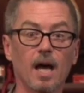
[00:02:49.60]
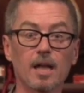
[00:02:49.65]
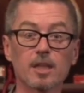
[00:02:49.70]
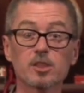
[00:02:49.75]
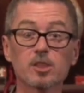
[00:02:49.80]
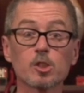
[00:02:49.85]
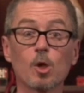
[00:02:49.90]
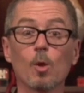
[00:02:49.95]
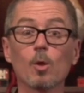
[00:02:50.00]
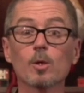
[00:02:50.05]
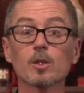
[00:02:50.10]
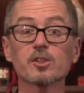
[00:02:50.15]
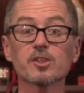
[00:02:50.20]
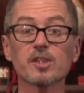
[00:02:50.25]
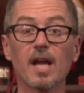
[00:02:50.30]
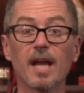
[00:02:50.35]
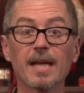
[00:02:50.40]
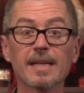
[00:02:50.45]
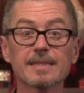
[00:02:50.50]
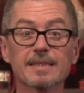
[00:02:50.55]
Solar
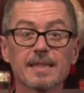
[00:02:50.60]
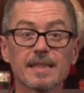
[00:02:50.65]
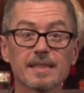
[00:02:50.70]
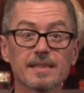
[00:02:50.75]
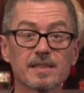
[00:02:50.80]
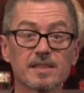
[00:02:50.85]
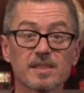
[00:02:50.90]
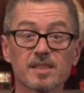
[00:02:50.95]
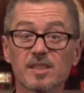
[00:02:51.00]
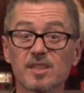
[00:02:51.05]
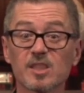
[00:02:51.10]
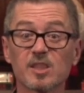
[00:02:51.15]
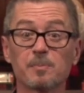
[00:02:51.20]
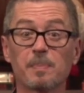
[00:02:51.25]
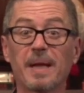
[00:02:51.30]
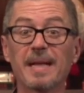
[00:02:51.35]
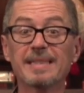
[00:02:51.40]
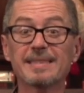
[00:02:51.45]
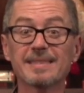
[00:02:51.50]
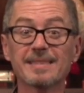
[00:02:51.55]
scientists,
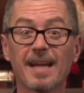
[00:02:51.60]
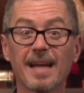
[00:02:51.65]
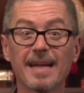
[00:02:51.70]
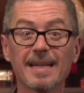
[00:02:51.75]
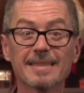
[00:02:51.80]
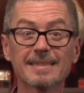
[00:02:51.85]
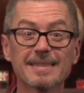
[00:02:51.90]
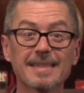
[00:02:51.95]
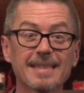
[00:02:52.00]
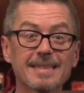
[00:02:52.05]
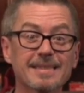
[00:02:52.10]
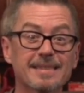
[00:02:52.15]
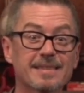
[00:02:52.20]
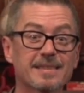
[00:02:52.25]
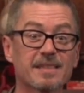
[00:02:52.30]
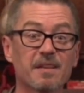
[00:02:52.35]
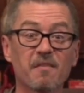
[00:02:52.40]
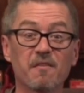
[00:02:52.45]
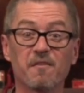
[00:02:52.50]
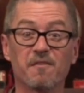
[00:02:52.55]
space
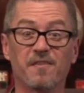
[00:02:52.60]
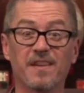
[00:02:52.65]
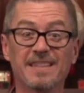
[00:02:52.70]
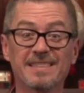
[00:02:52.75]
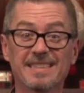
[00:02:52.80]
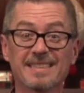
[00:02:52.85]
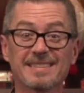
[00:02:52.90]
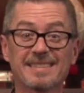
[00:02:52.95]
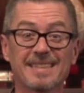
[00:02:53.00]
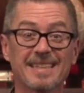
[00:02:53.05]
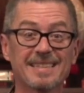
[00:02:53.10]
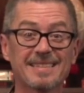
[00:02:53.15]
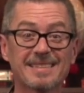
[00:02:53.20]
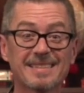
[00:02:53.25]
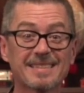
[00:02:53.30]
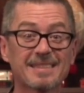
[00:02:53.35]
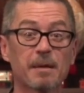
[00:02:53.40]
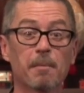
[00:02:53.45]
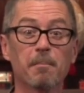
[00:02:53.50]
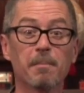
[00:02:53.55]
scientists,
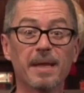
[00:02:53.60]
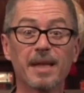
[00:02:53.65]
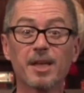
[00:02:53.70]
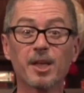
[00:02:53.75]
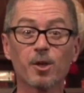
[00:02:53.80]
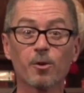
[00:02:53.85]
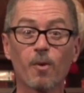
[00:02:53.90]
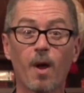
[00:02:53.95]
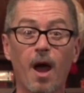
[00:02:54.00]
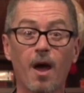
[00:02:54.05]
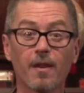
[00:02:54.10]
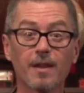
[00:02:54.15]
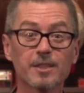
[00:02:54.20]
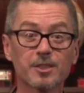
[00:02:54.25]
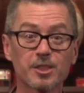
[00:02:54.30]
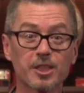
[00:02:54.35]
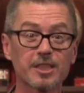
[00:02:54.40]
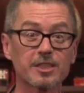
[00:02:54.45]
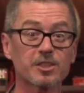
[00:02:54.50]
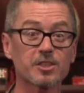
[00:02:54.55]
physicists,
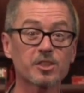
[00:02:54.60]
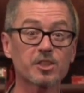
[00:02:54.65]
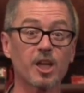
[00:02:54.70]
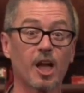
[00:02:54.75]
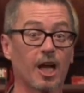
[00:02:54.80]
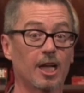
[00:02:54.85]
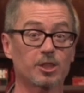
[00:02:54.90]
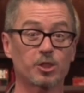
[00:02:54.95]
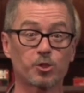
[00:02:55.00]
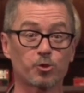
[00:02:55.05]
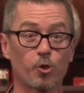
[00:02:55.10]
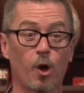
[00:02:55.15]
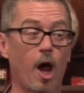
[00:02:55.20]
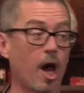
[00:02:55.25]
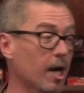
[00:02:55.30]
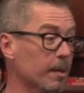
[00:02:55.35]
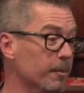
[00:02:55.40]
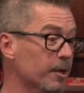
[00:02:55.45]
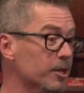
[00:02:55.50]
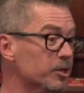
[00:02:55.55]
meteorologists,
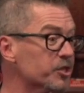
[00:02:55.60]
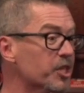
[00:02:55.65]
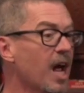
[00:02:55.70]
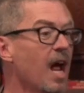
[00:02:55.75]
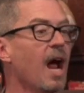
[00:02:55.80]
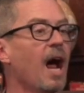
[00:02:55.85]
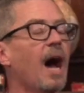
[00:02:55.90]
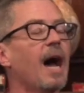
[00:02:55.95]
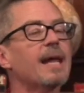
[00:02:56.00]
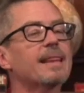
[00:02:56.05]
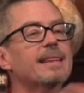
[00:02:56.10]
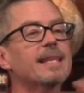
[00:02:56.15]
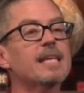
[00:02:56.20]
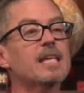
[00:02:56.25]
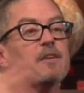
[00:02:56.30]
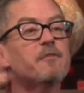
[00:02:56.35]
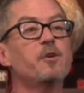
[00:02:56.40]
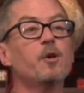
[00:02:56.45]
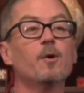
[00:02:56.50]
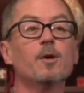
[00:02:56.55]
astronomers. I think
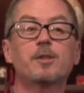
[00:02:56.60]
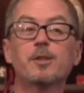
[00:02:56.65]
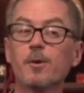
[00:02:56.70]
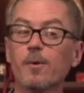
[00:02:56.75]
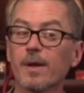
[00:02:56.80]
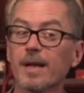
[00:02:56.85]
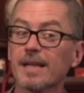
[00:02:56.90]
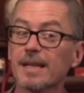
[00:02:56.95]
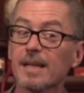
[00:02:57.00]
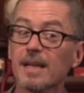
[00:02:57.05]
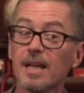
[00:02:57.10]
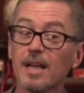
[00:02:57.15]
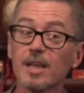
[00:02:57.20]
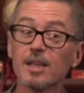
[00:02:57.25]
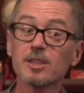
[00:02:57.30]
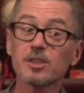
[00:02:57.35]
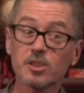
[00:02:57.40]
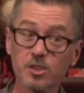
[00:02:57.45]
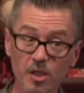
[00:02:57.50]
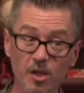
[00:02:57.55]
if you were doing a
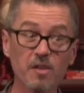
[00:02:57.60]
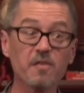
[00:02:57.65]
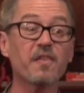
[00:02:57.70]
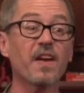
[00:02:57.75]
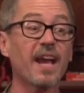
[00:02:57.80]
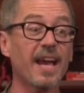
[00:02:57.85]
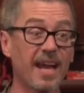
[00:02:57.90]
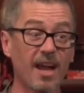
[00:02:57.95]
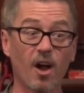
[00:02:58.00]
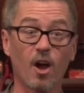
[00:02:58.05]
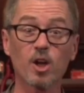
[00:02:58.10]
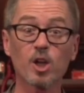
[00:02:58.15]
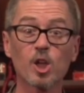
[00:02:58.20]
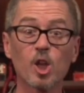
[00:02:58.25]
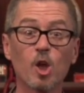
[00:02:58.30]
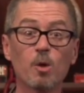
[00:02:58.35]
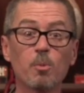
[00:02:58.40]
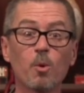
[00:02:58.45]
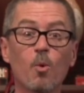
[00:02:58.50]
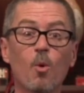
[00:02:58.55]
survey on
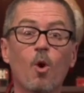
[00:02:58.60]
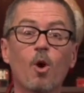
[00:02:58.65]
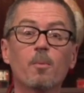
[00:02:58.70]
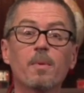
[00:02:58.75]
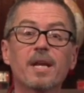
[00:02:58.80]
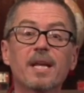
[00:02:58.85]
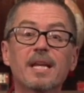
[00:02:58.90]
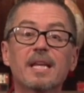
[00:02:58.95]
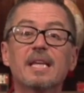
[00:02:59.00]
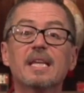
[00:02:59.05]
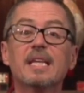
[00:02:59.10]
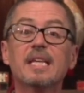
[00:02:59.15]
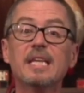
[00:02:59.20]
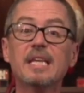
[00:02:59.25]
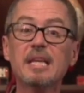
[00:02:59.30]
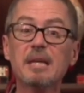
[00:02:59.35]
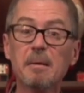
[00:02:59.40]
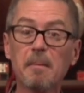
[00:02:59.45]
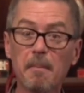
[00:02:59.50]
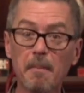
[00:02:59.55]
global warming,
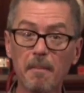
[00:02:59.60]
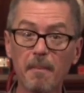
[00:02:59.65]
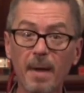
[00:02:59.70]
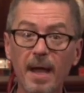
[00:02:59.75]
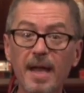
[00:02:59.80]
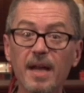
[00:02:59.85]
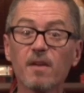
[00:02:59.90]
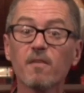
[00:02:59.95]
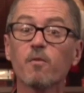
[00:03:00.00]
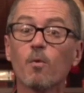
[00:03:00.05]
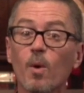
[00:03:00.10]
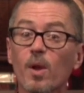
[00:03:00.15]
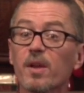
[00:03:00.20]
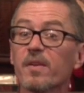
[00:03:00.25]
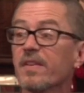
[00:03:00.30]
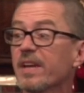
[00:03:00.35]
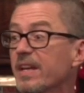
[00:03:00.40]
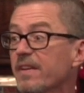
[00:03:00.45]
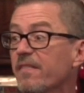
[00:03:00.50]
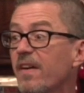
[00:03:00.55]
you might have want to
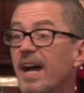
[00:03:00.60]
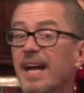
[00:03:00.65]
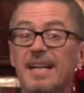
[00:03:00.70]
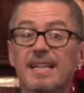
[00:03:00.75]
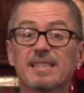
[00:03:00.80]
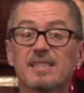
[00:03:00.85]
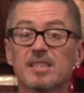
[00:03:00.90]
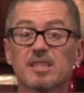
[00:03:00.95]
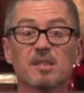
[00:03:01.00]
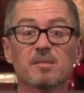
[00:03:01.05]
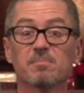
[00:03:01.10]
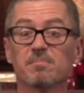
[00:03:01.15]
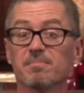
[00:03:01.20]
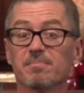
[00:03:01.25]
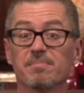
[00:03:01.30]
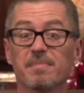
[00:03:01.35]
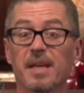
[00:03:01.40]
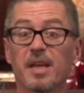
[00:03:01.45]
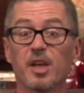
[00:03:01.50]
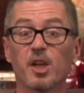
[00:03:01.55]
have invited
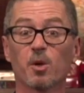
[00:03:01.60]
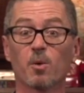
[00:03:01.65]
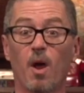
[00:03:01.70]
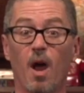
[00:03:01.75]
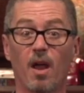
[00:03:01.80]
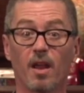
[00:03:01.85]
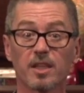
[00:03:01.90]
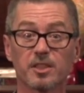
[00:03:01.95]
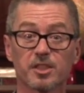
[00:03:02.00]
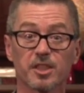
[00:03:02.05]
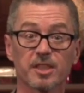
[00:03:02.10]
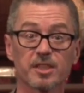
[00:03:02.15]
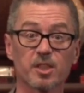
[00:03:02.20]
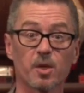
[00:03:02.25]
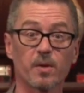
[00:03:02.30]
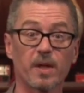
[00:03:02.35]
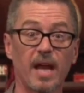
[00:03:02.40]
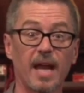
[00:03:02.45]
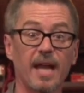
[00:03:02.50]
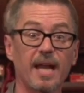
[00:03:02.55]
some meteorologists,
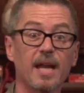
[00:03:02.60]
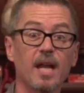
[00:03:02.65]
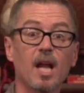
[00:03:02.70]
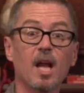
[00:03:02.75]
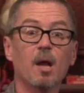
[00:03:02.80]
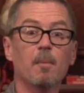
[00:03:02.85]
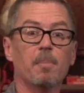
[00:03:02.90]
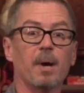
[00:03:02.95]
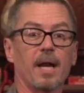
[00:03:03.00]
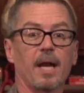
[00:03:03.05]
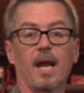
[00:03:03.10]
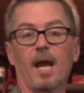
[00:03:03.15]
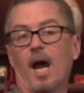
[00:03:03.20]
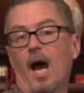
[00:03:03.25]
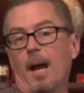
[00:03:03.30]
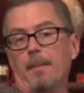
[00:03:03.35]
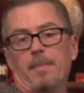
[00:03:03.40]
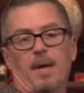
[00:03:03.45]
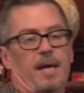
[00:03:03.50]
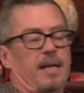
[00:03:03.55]
okay? But
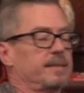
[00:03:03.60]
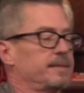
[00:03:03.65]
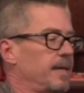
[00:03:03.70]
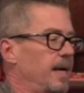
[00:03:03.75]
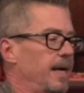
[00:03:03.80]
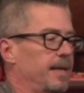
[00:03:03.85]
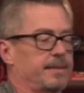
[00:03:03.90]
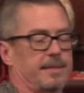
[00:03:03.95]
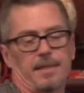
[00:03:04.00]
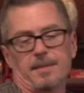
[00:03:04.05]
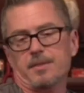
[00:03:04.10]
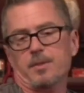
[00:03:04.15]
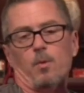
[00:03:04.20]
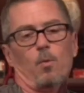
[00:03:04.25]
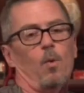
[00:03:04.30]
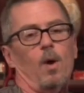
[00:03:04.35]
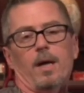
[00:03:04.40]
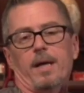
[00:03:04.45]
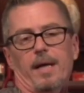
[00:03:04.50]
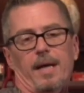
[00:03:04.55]
I'm not a scientist,
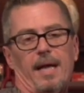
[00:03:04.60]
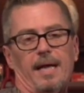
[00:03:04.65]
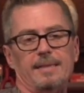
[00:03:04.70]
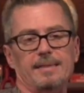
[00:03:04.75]
what can I